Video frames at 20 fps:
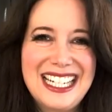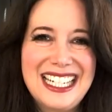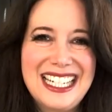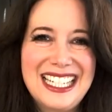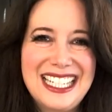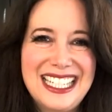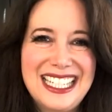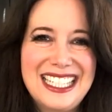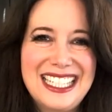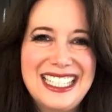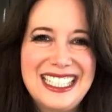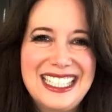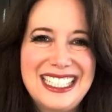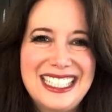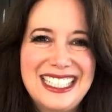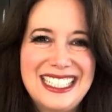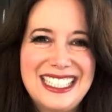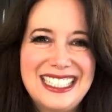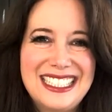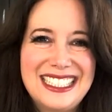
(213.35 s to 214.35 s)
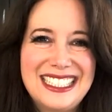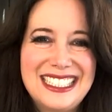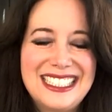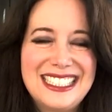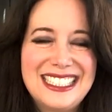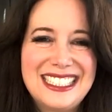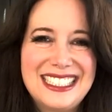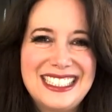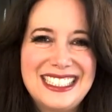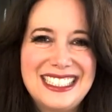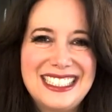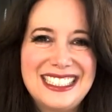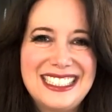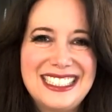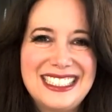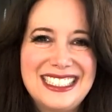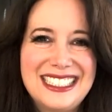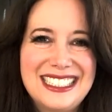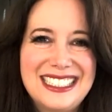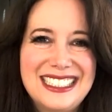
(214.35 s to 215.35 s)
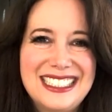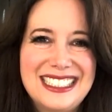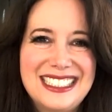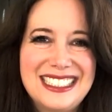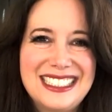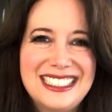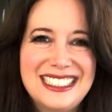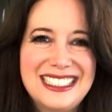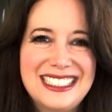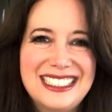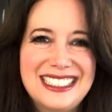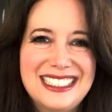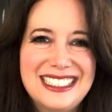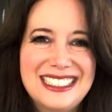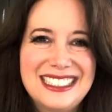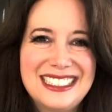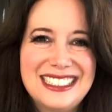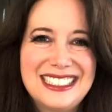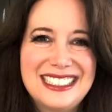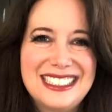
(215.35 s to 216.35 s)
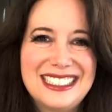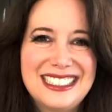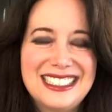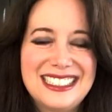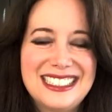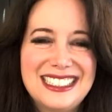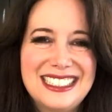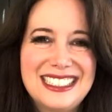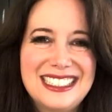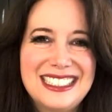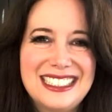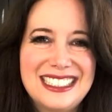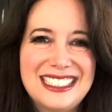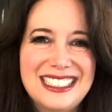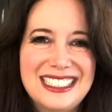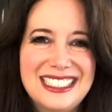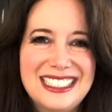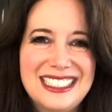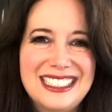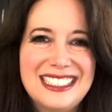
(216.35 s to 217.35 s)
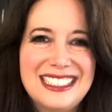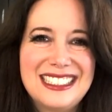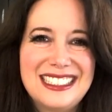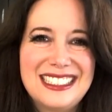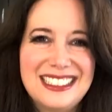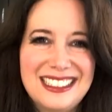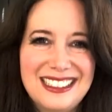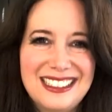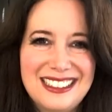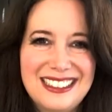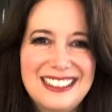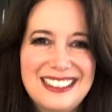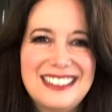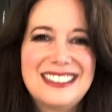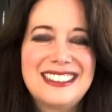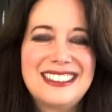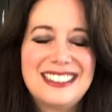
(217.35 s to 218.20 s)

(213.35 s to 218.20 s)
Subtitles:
[no speech]